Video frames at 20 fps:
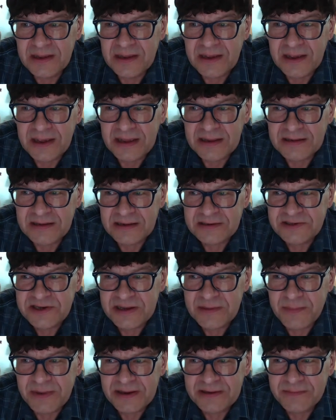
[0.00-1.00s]
and
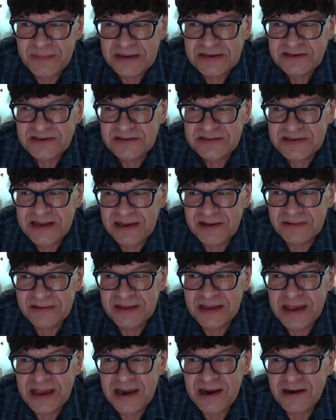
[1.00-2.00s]
Jay Budd mentions
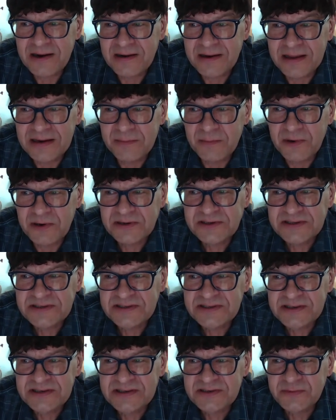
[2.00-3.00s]
healthcare and
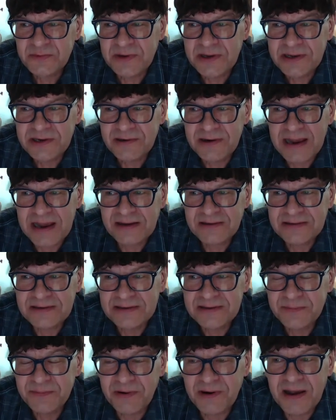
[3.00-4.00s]
emergencies while you're out
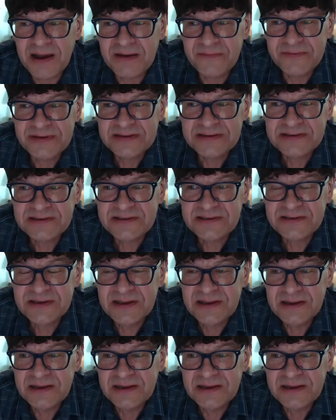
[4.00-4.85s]
in the province.